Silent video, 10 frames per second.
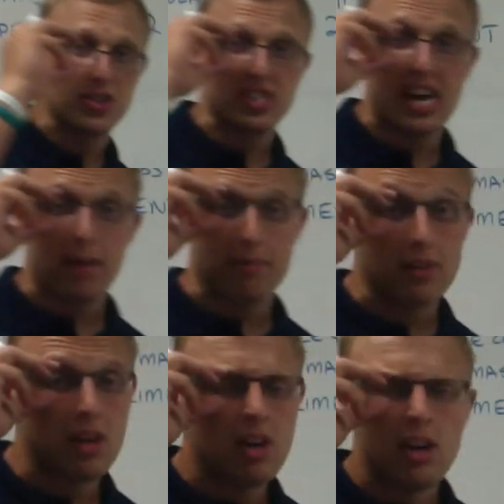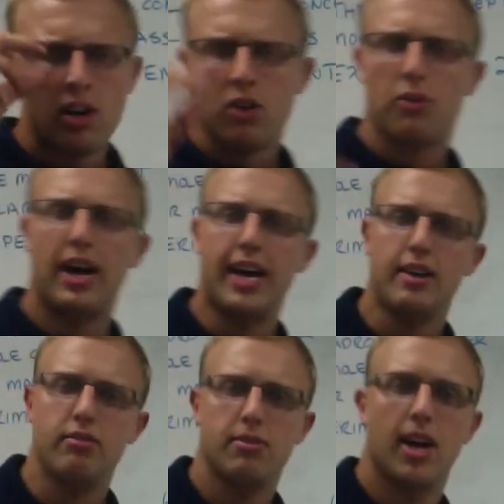step,
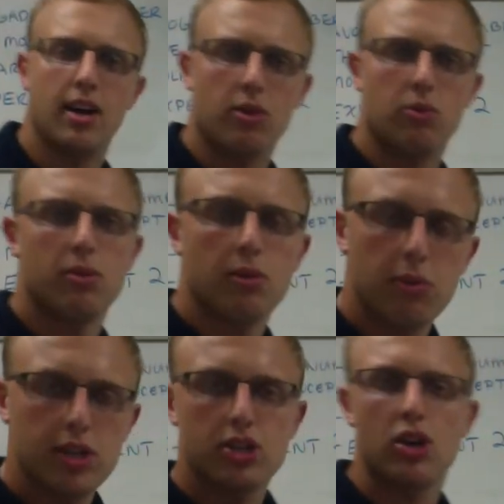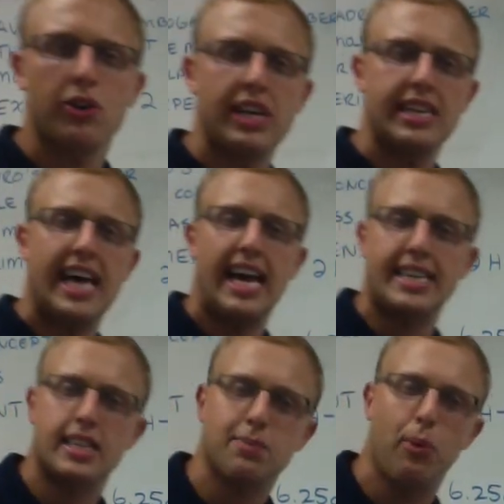right? We just don't need that
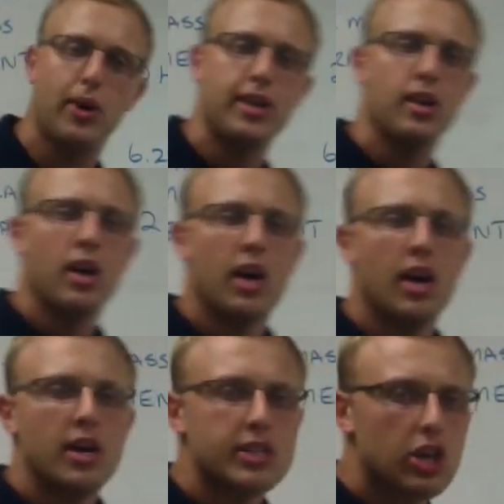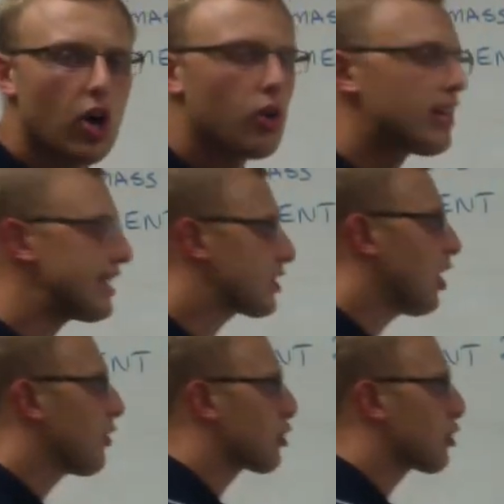at this point. So let's go